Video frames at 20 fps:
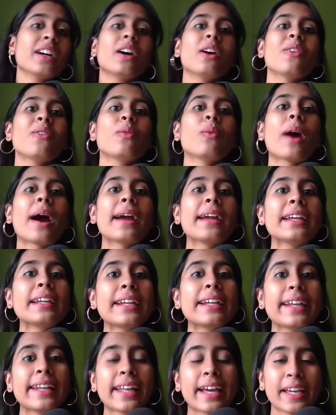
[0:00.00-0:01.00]
a
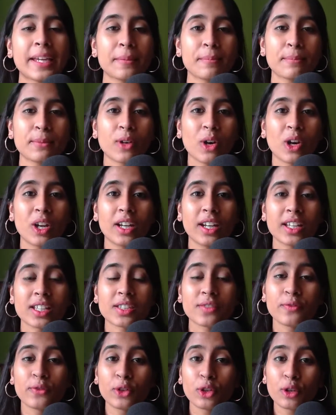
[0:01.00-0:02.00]
wine type called
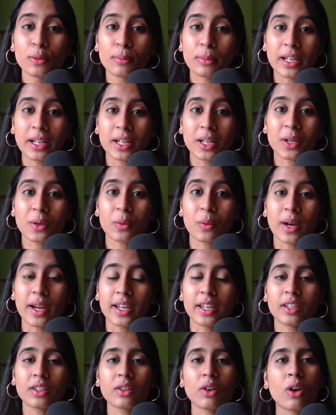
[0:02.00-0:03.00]
as Furmint wine,